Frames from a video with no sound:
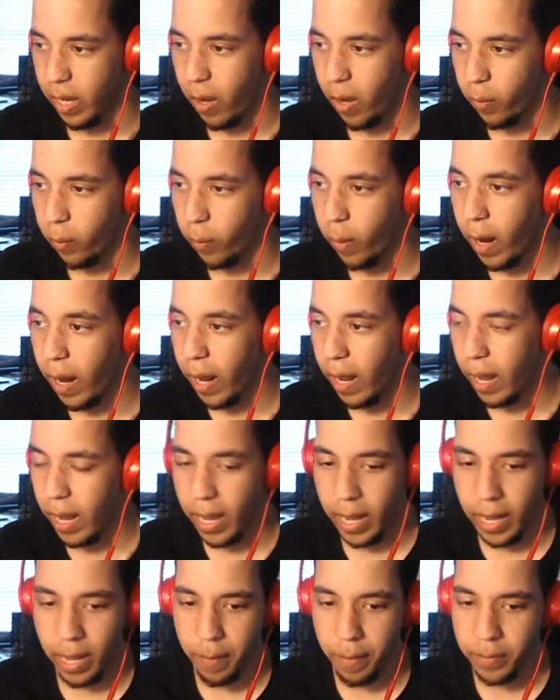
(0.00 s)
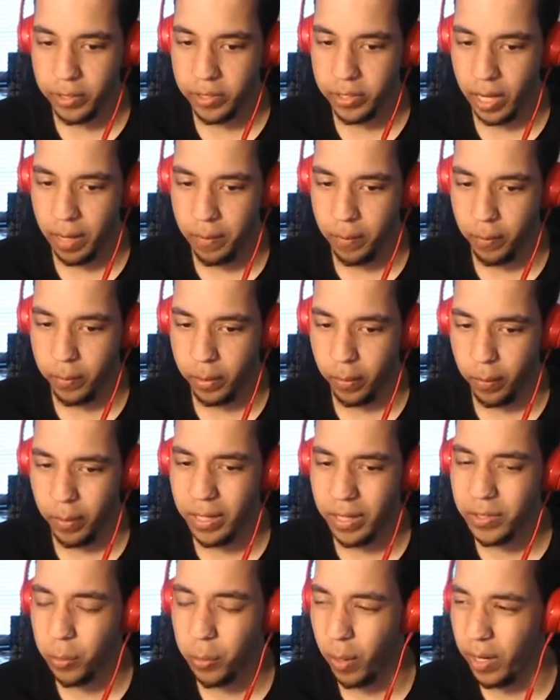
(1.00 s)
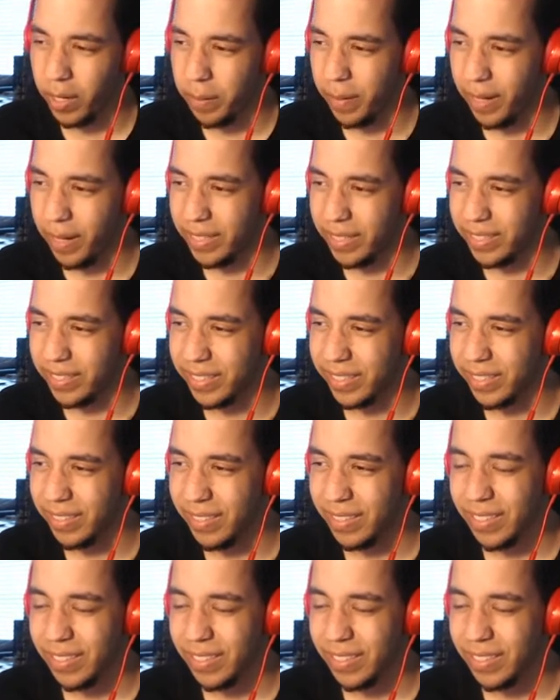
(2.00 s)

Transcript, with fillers: Alright, how much time are we? We're at 20 minutes.